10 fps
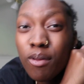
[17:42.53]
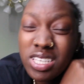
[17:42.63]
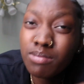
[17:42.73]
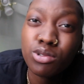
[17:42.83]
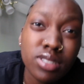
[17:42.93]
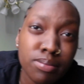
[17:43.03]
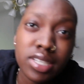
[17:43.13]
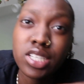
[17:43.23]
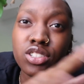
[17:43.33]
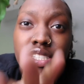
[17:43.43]
once I'm doing
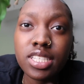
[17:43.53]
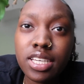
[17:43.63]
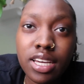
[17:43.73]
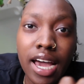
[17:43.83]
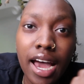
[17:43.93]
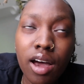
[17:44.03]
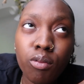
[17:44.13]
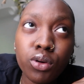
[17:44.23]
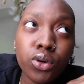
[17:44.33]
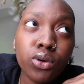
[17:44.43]
something interesting, I
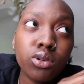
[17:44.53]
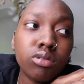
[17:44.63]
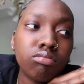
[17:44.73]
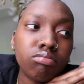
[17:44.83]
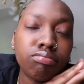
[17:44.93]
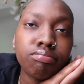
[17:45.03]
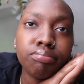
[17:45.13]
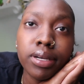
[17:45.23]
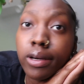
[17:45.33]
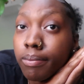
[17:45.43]
will
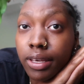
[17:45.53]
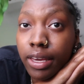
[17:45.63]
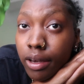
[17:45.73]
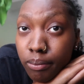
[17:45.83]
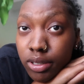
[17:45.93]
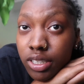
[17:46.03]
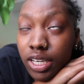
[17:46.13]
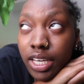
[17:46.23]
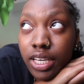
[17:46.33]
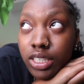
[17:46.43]
pick up the camera
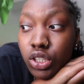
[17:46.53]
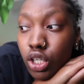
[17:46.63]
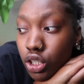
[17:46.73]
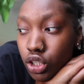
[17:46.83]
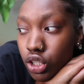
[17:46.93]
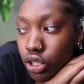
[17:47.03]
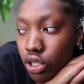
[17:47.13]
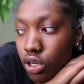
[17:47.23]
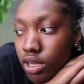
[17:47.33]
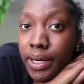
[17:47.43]
and talk to
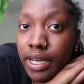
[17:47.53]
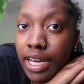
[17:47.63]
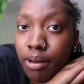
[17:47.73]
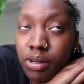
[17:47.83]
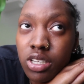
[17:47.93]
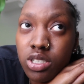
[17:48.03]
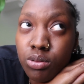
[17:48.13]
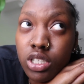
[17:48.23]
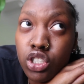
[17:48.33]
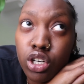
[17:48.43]
y'all. But I really just
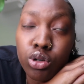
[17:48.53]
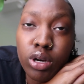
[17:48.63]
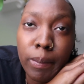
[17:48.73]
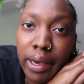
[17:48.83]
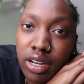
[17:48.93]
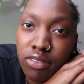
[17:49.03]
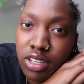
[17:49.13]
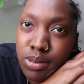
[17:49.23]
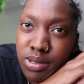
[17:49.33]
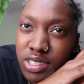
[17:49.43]
want to journal and
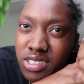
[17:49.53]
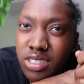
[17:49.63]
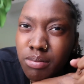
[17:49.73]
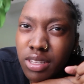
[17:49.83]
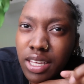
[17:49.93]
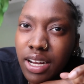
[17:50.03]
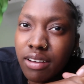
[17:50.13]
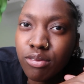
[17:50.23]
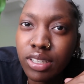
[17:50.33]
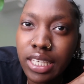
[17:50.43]
manifest because it's something that
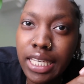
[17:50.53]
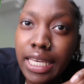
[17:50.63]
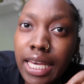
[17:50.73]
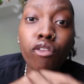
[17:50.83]
I've really,